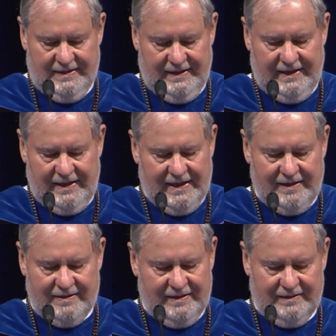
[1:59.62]
And I
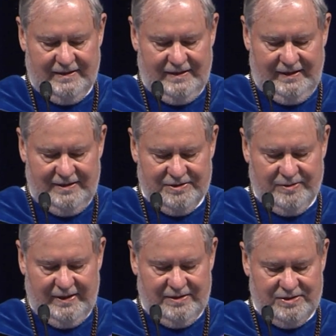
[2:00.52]
think that his
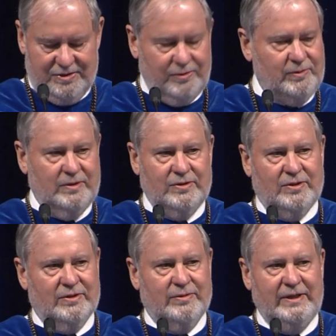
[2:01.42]
greatest student,
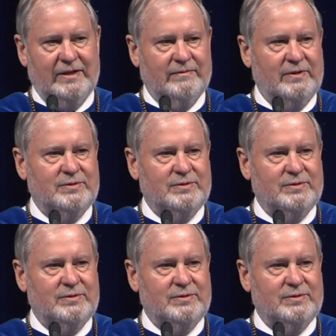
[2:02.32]
although he never knew